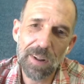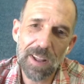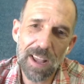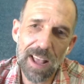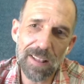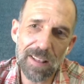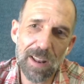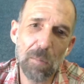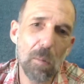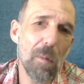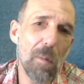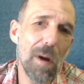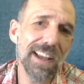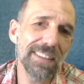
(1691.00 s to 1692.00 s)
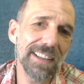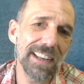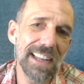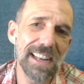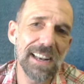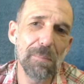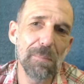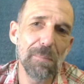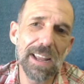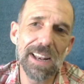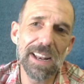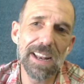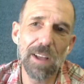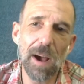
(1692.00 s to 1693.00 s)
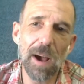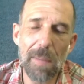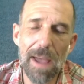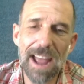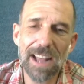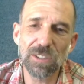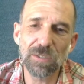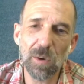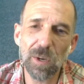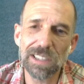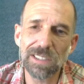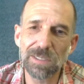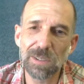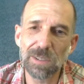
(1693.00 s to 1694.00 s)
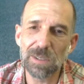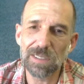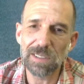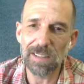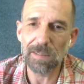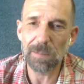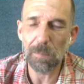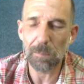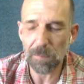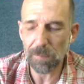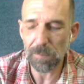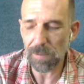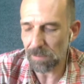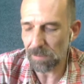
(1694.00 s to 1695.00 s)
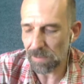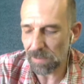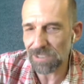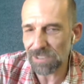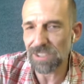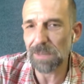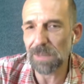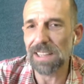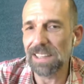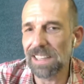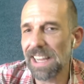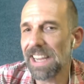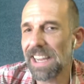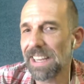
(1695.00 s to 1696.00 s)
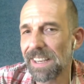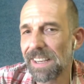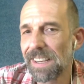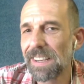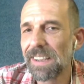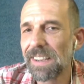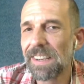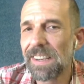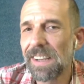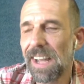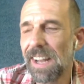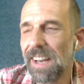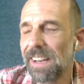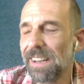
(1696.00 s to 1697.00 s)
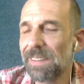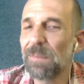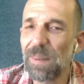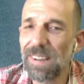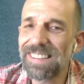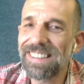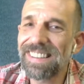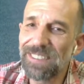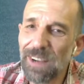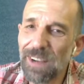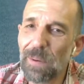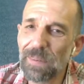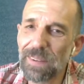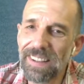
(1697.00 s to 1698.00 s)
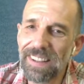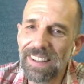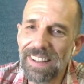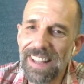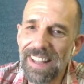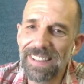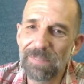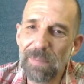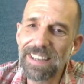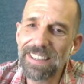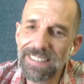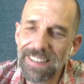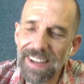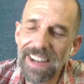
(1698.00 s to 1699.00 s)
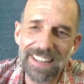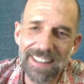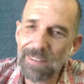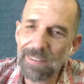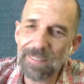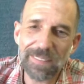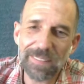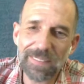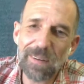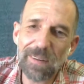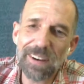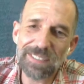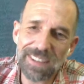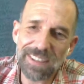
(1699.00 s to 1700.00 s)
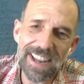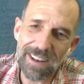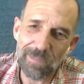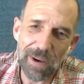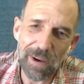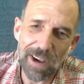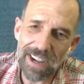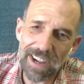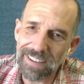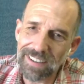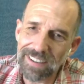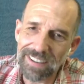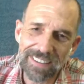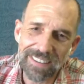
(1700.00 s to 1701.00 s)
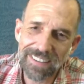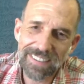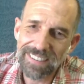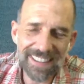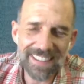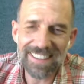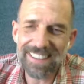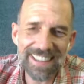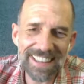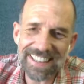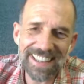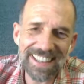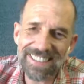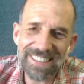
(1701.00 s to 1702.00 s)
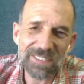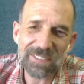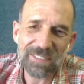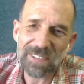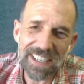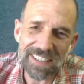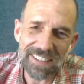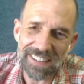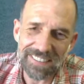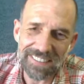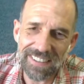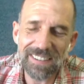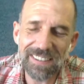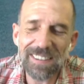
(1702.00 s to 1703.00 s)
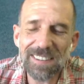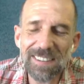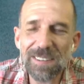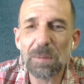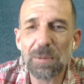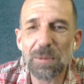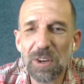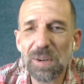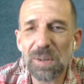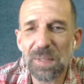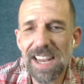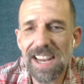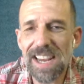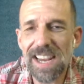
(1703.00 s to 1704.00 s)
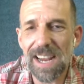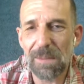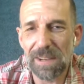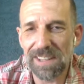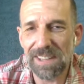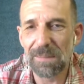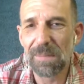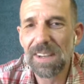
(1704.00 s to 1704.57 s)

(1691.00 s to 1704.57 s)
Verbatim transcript: you know, well, why is it in a man's voice even though it's the lighter is shaped like a lady? And it's a joke. It's made in China. They don't understand why they're. It's just ridiculous. Yeah, it's just an absurd thing I picked up.